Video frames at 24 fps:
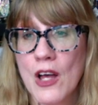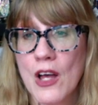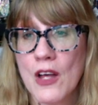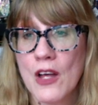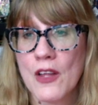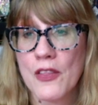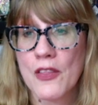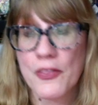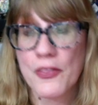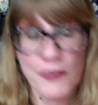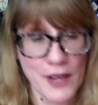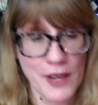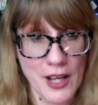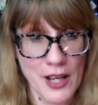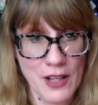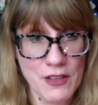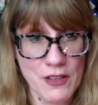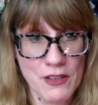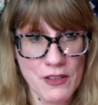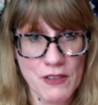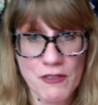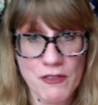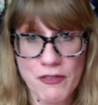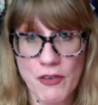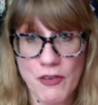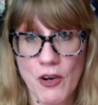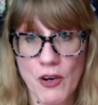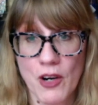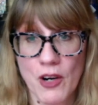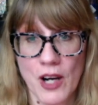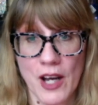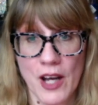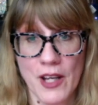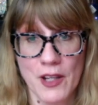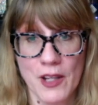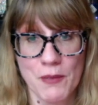three hundred
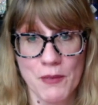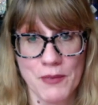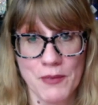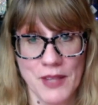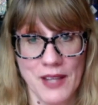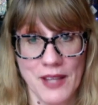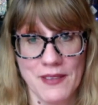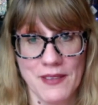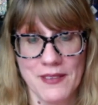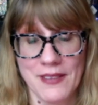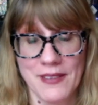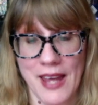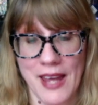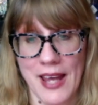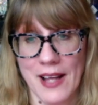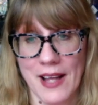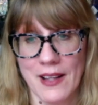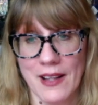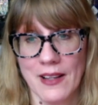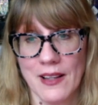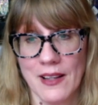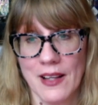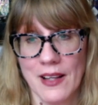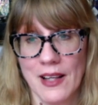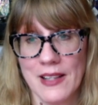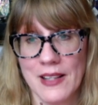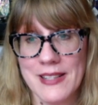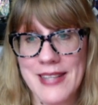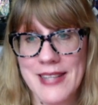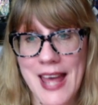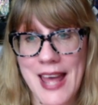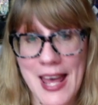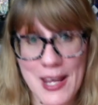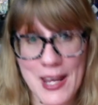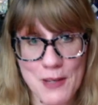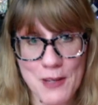four items on sale,
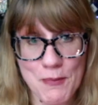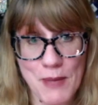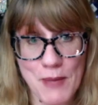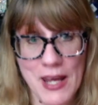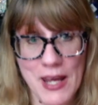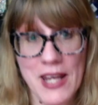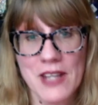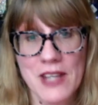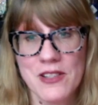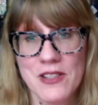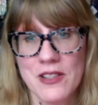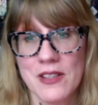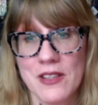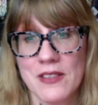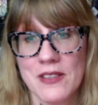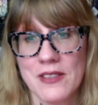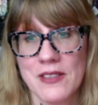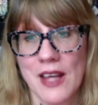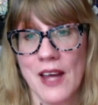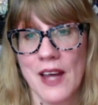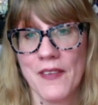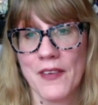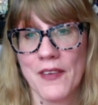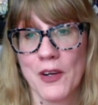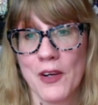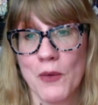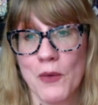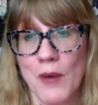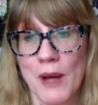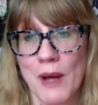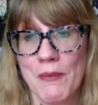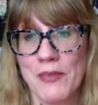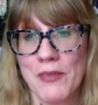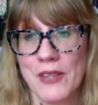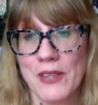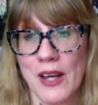ten pages on their
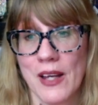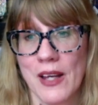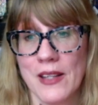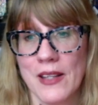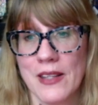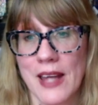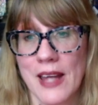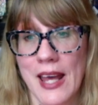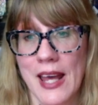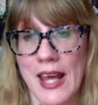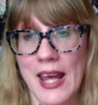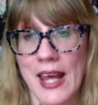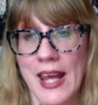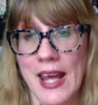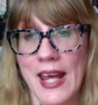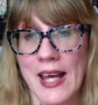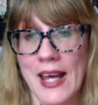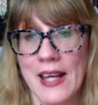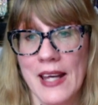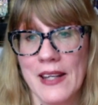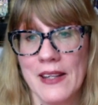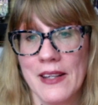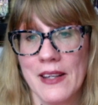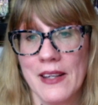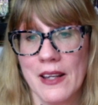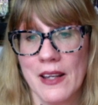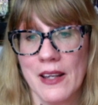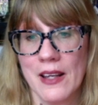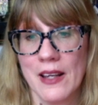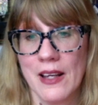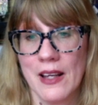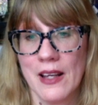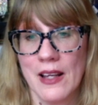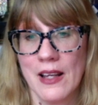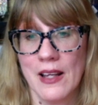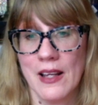website, and
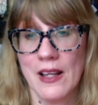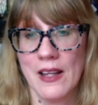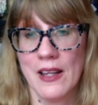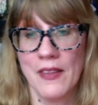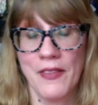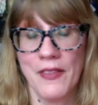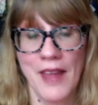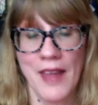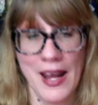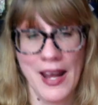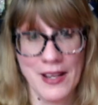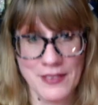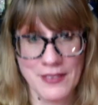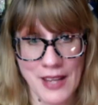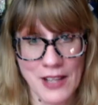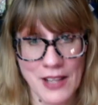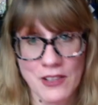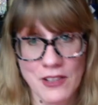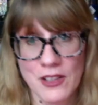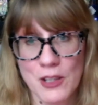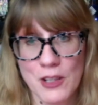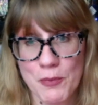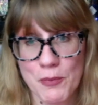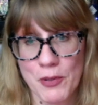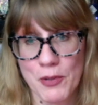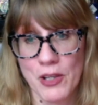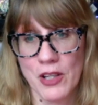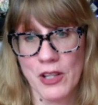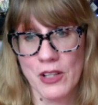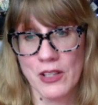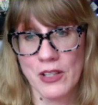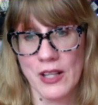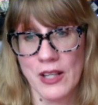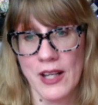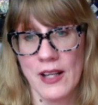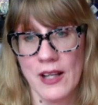that is actually a pretty
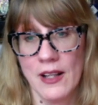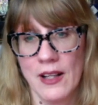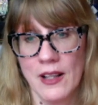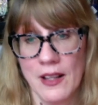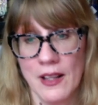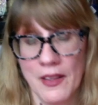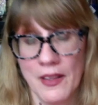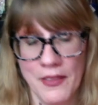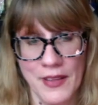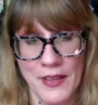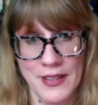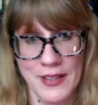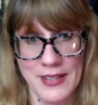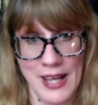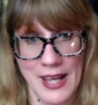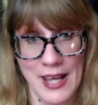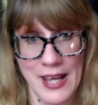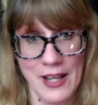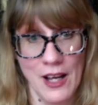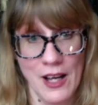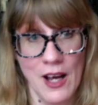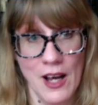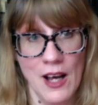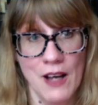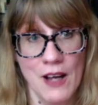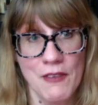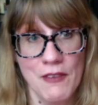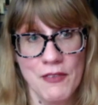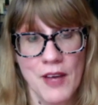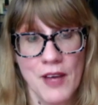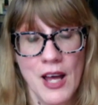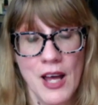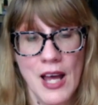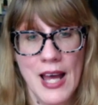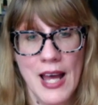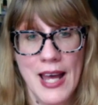good deal, the ten off,
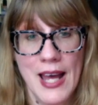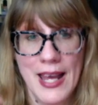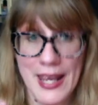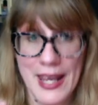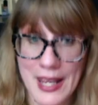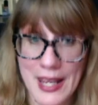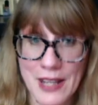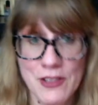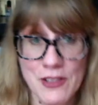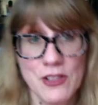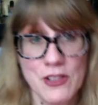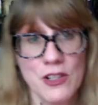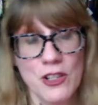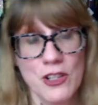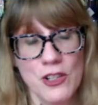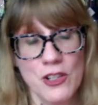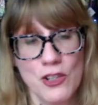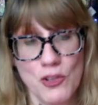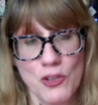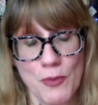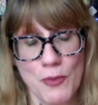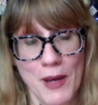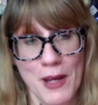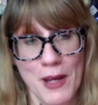and you can use my